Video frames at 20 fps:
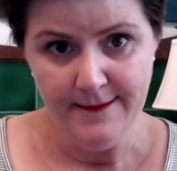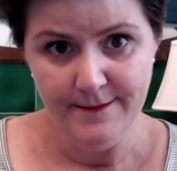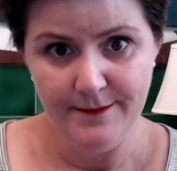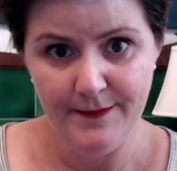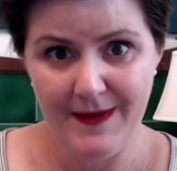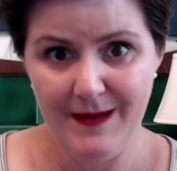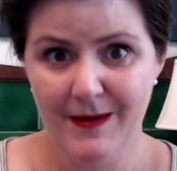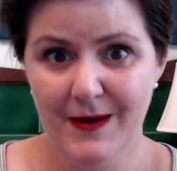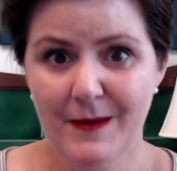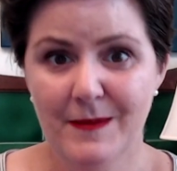
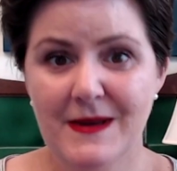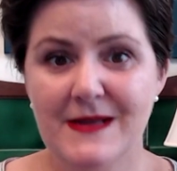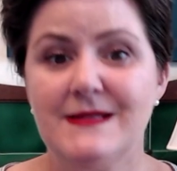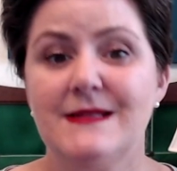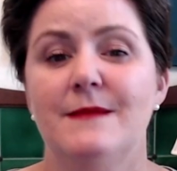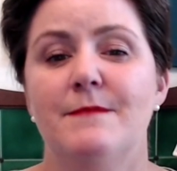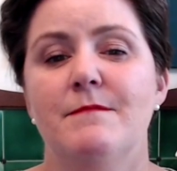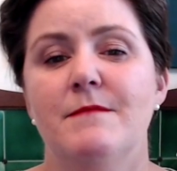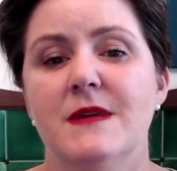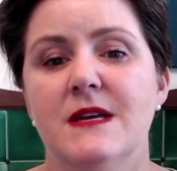Maybe I'll make
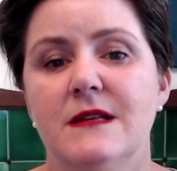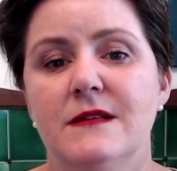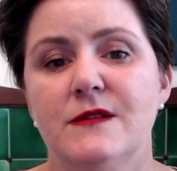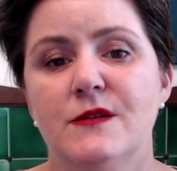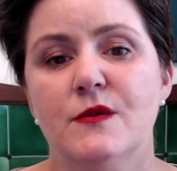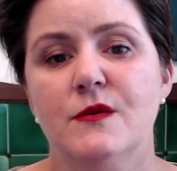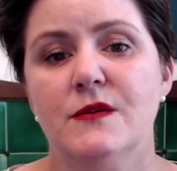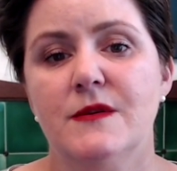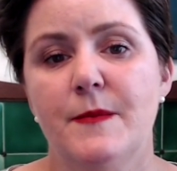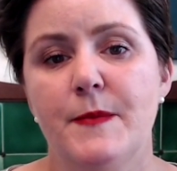some mitts
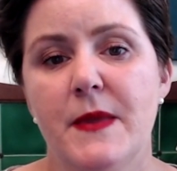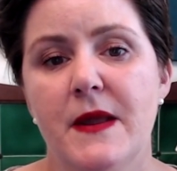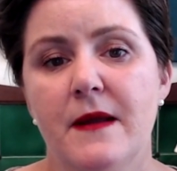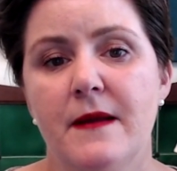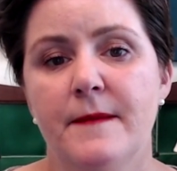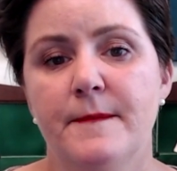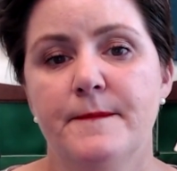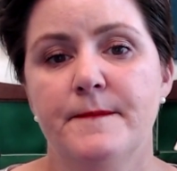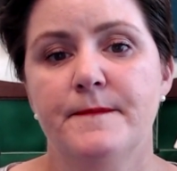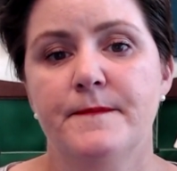or
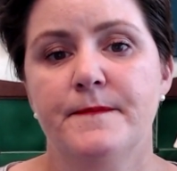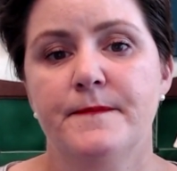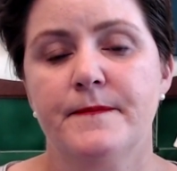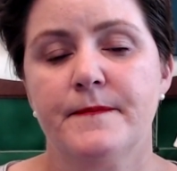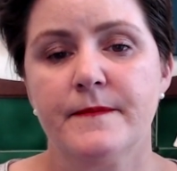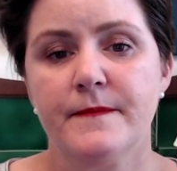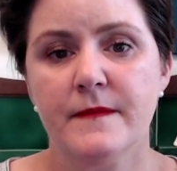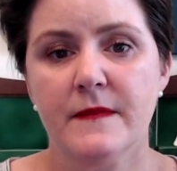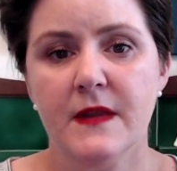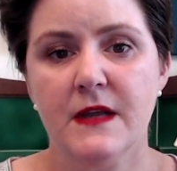something,
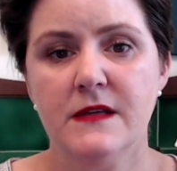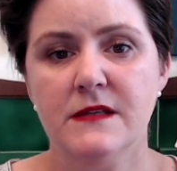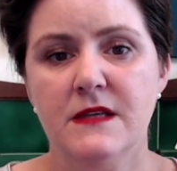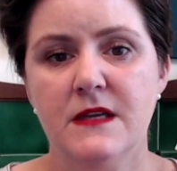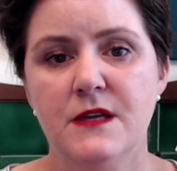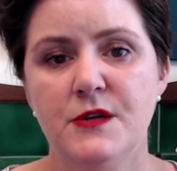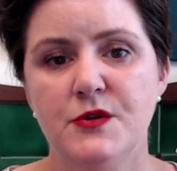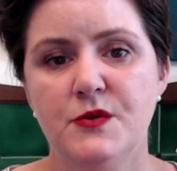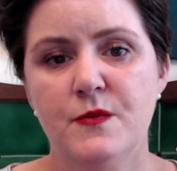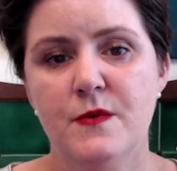because
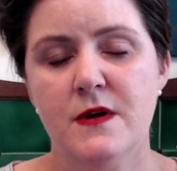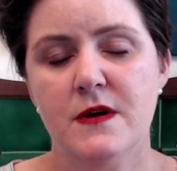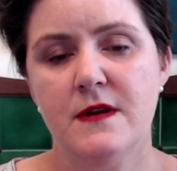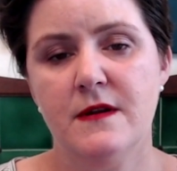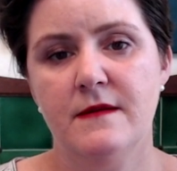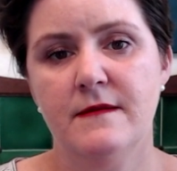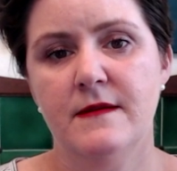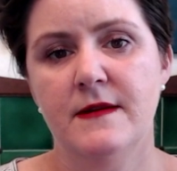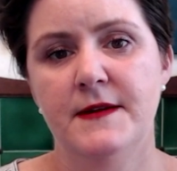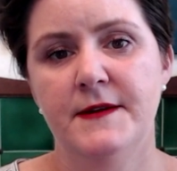each
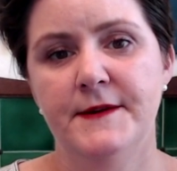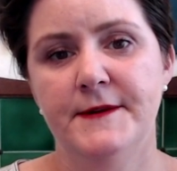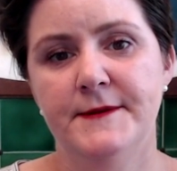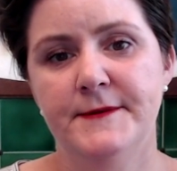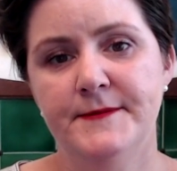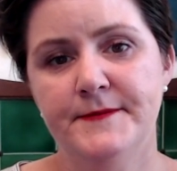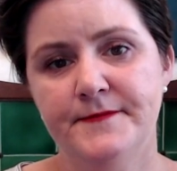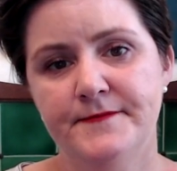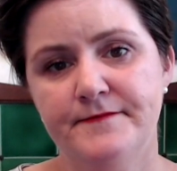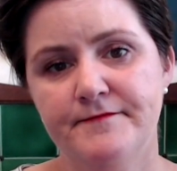one,
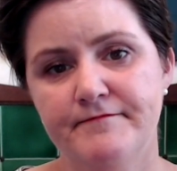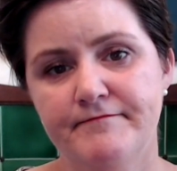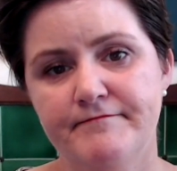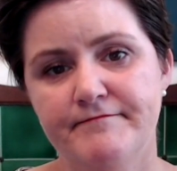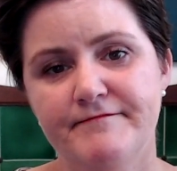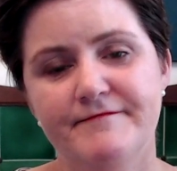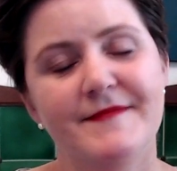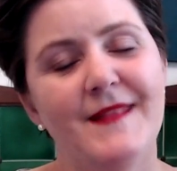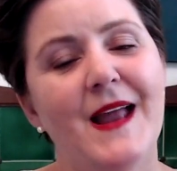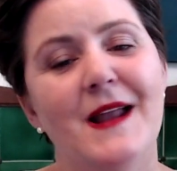
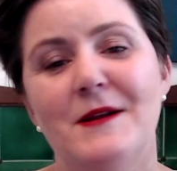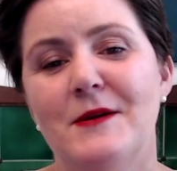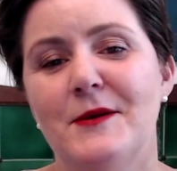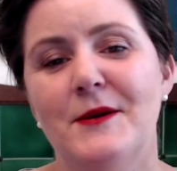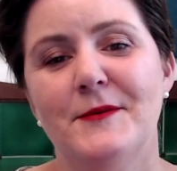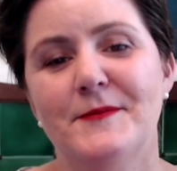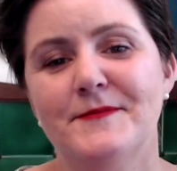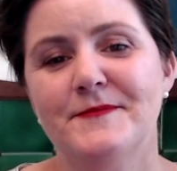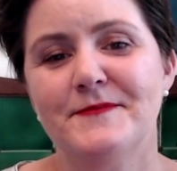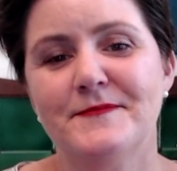I don't know.
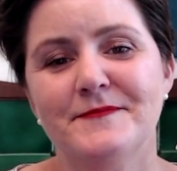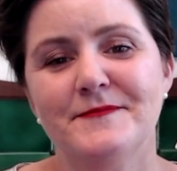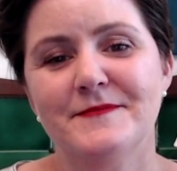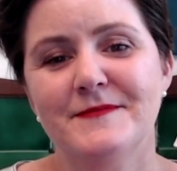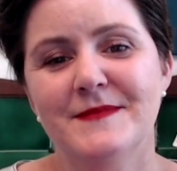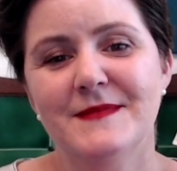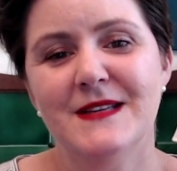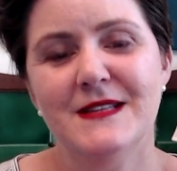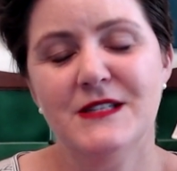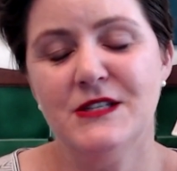
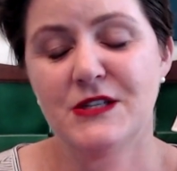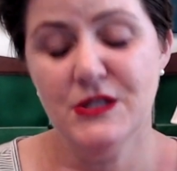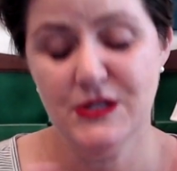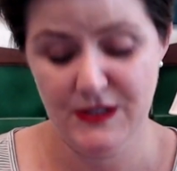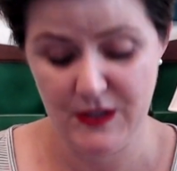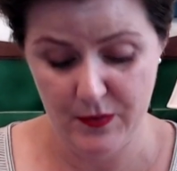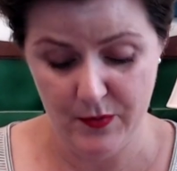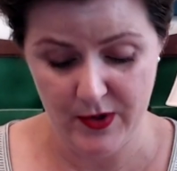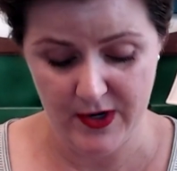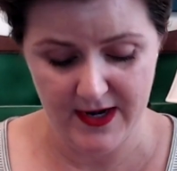It's just so
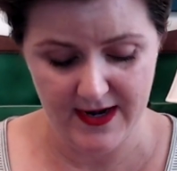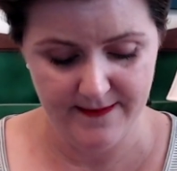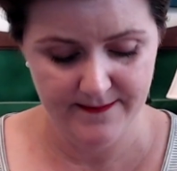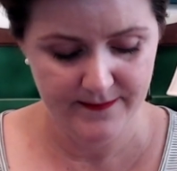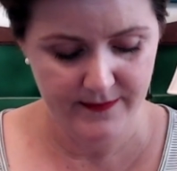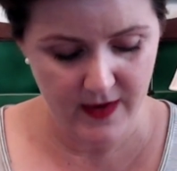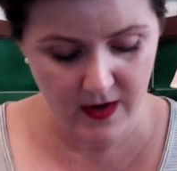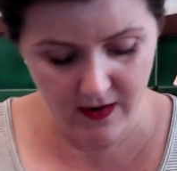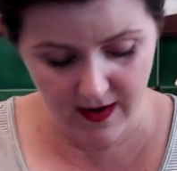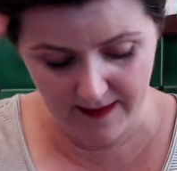pretty.
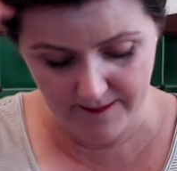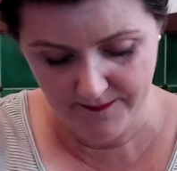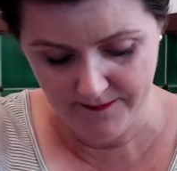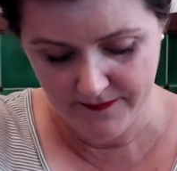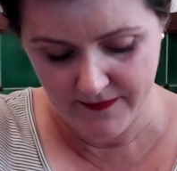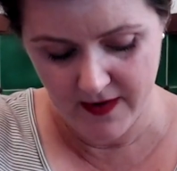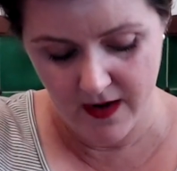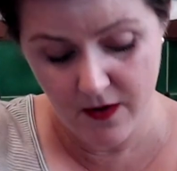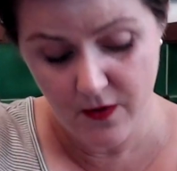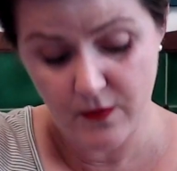Okay.
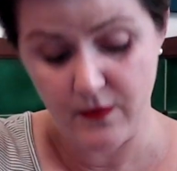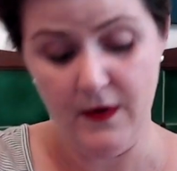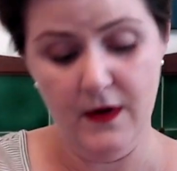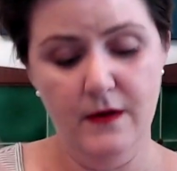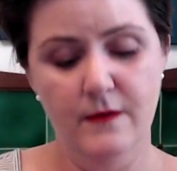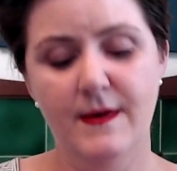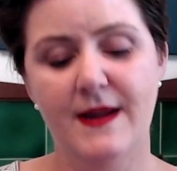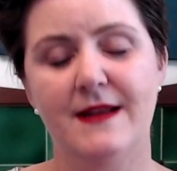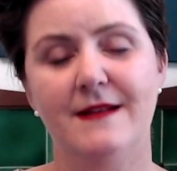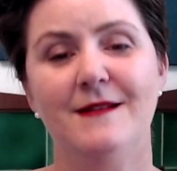Oh,
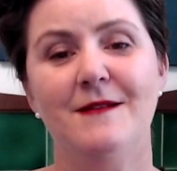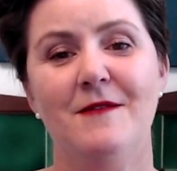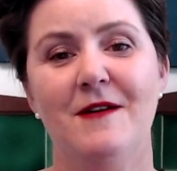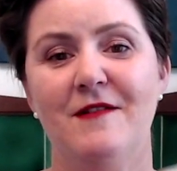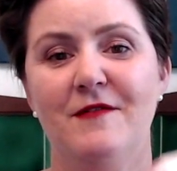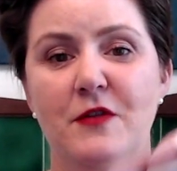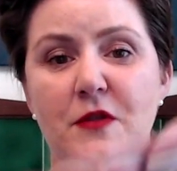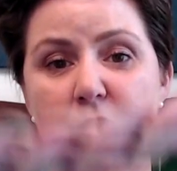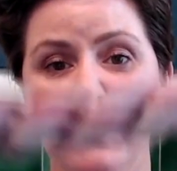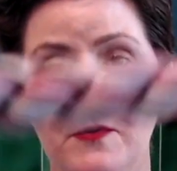wait, no, I have a third